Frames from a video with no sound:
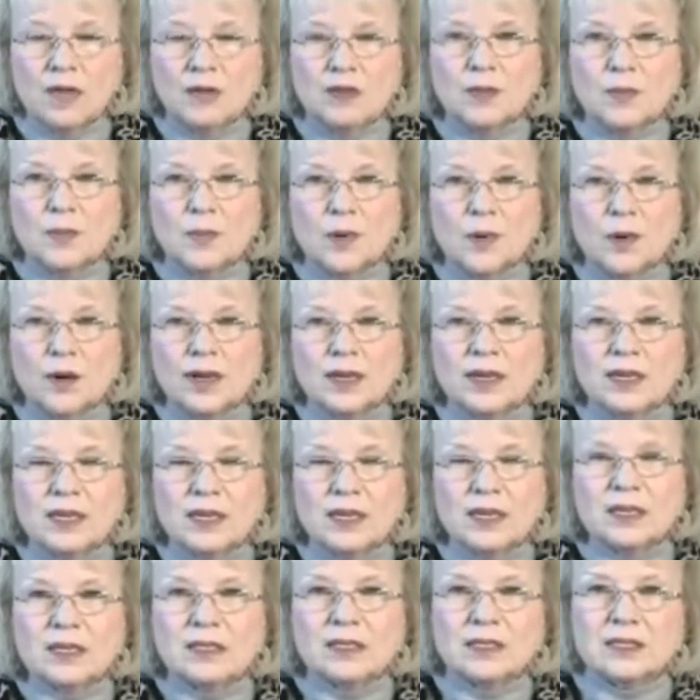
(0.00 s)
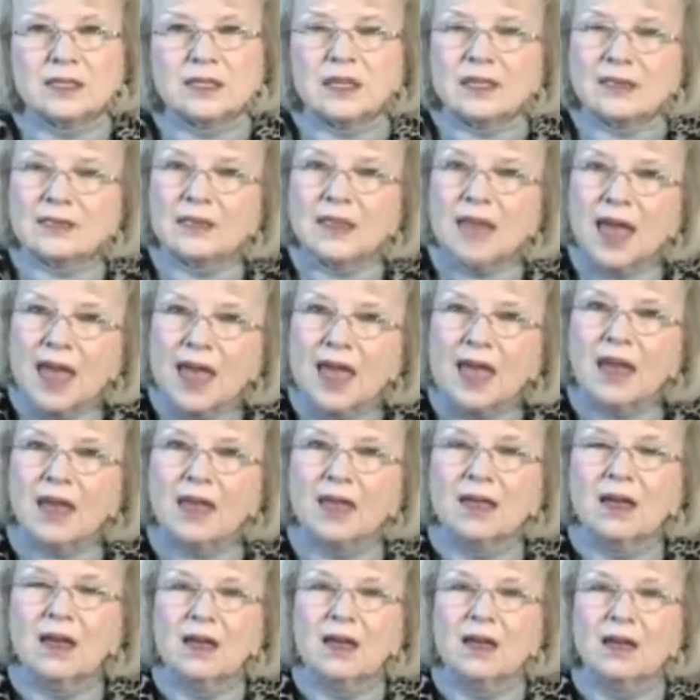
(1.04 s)
The point is that
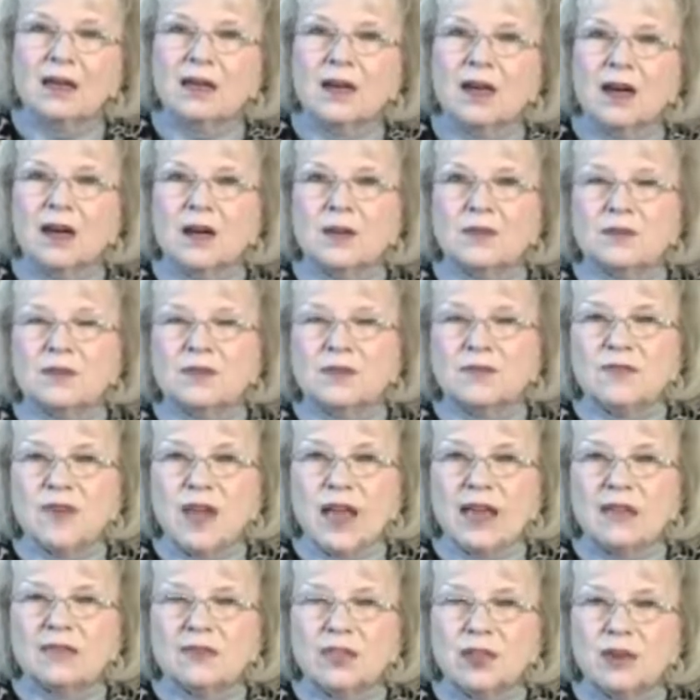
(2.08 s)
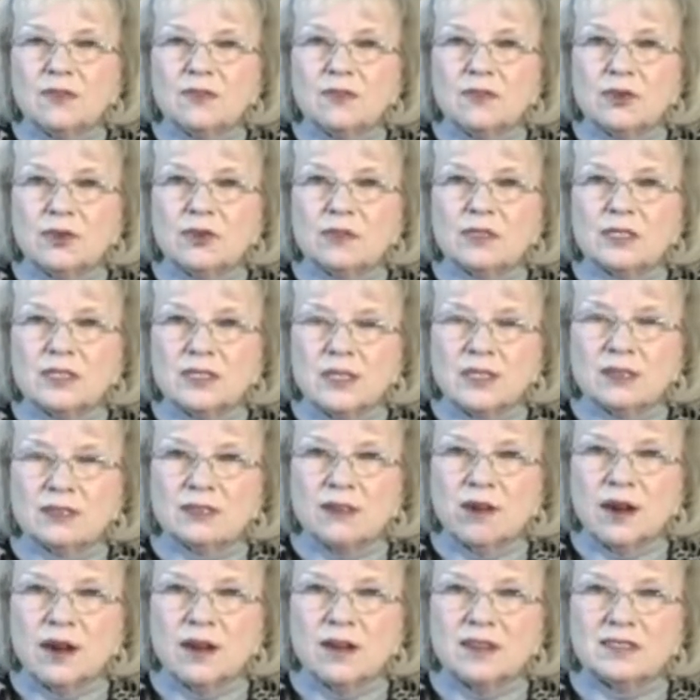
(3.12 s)
they come to find their fullness in
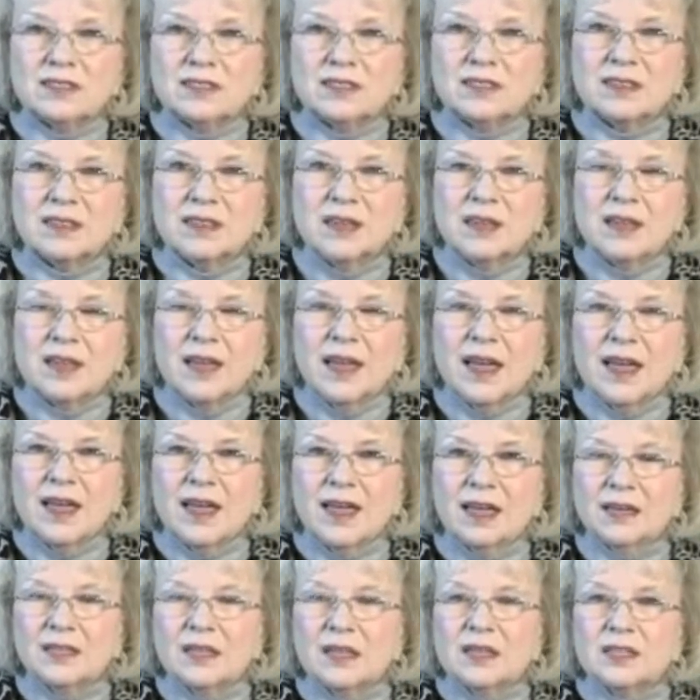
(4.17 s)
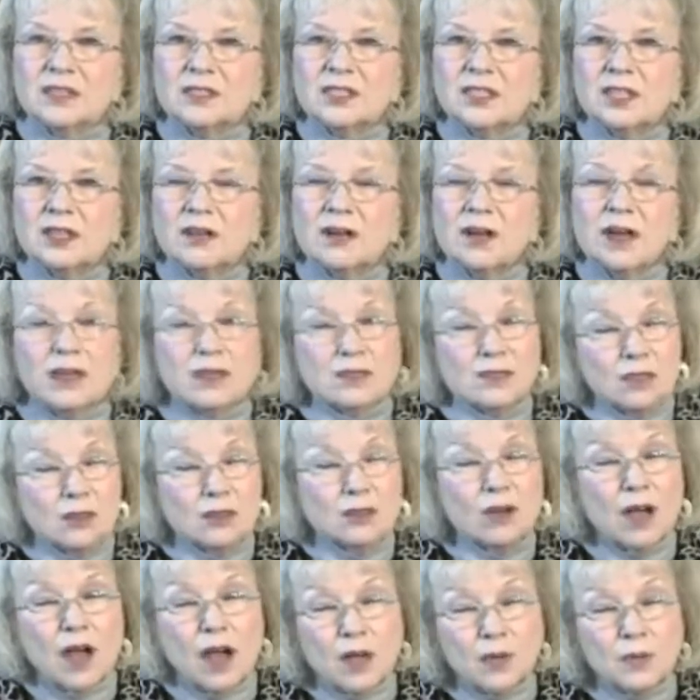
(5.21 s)
Christ and and so and so
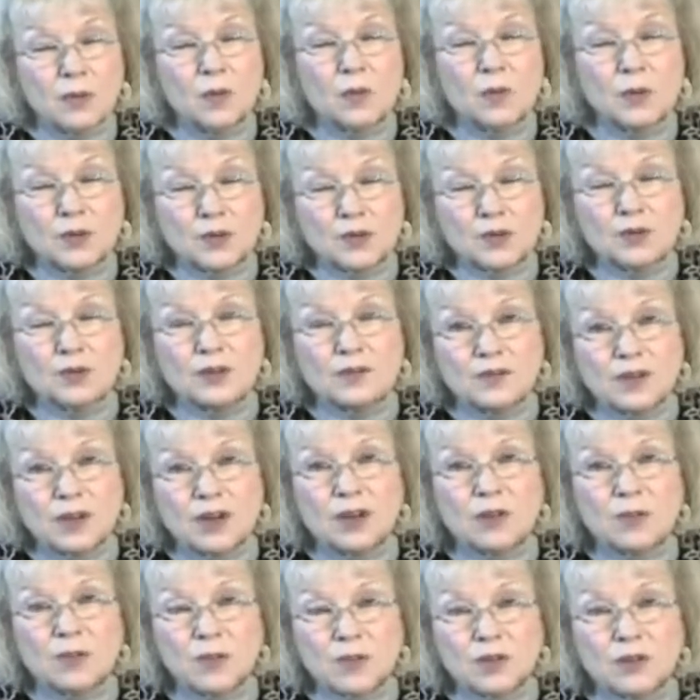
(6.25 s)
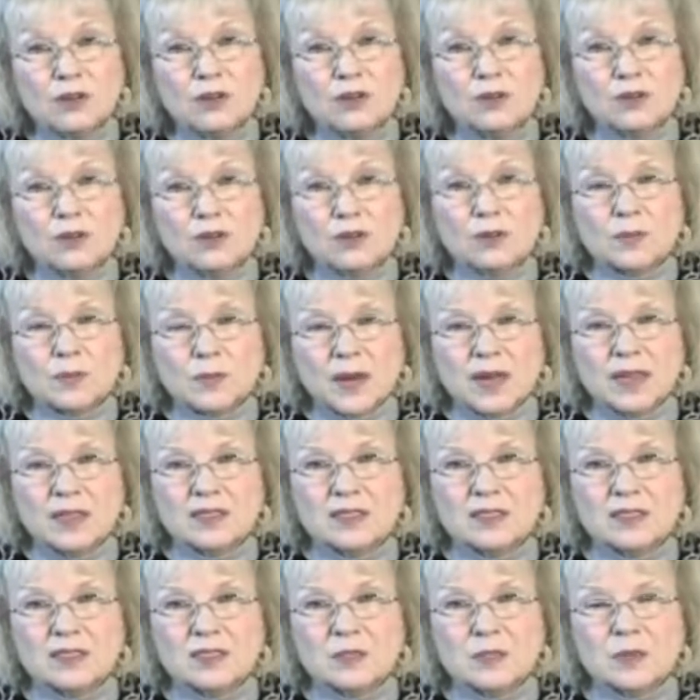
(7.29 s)
God will put you in very peculiar
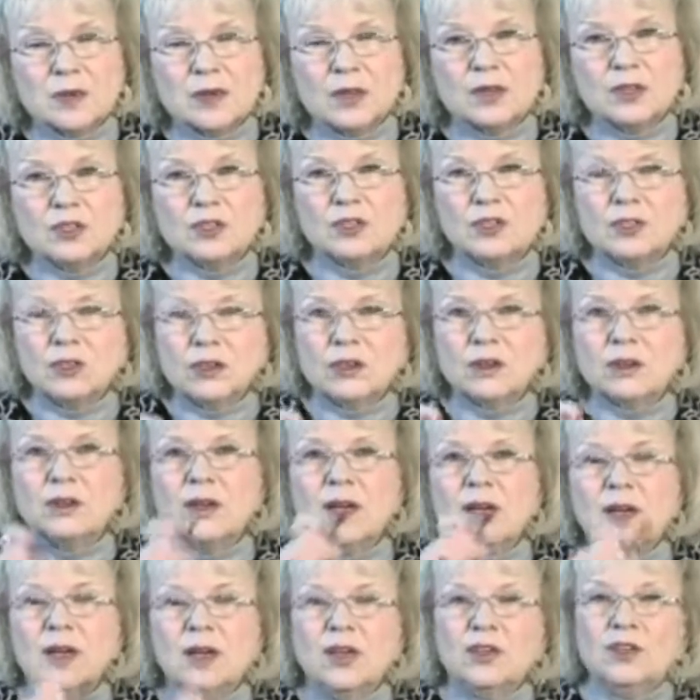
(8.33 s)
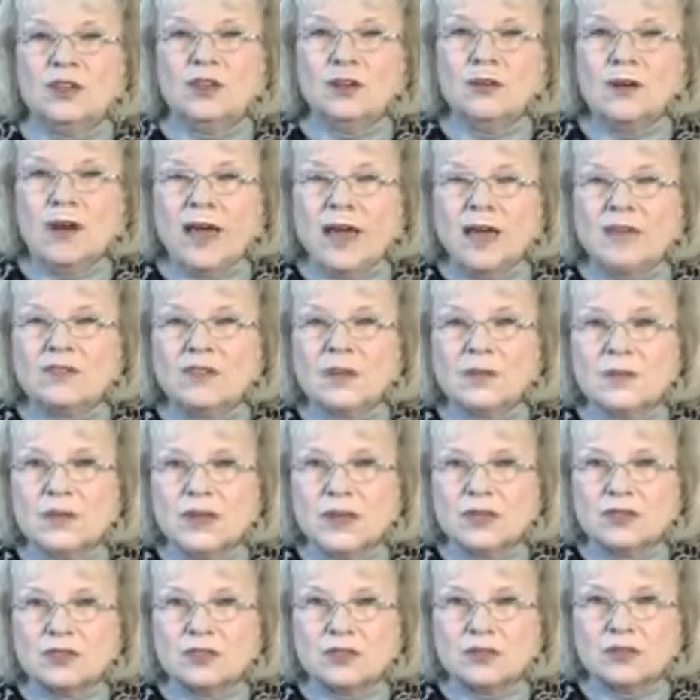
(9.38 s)
places because you're you have the
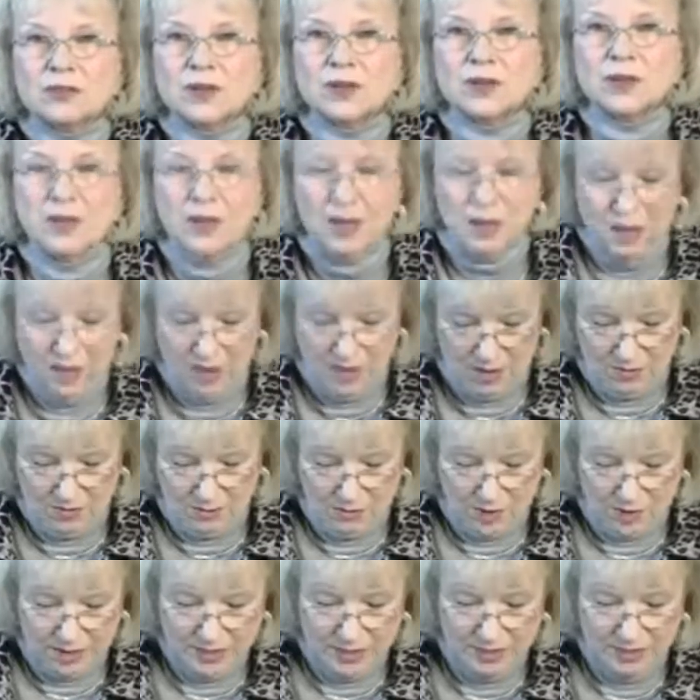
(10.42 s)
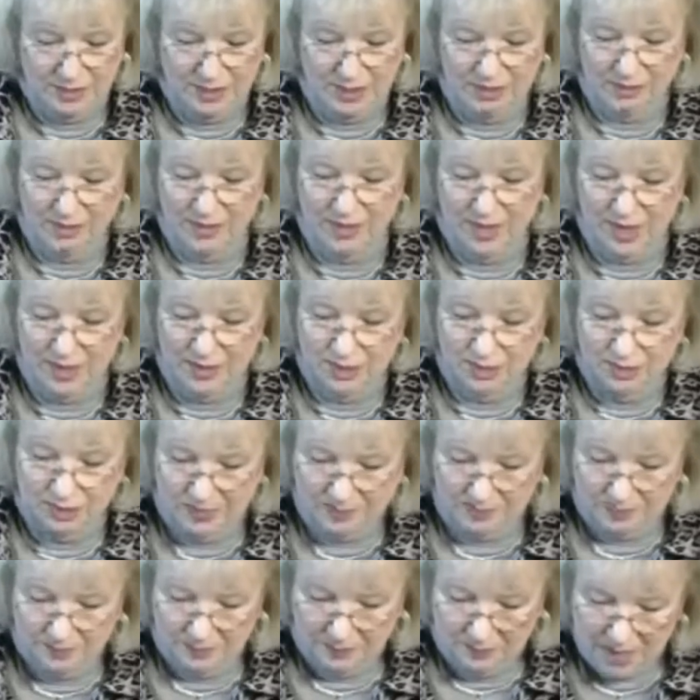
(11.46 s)
ministry of
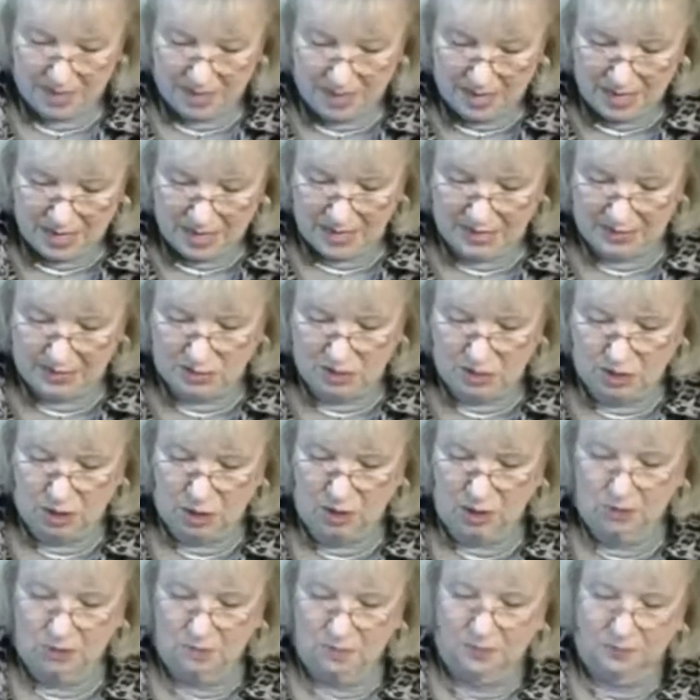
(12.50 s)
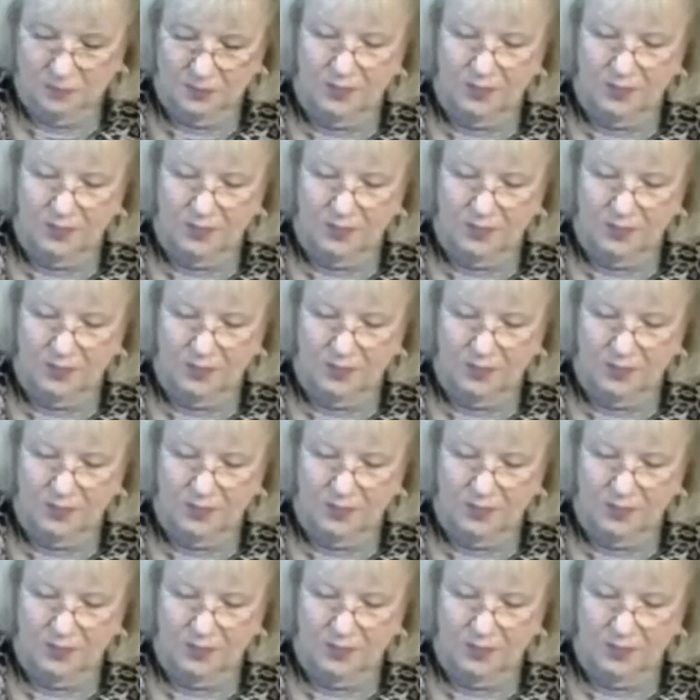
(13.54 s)
reconciliation, and so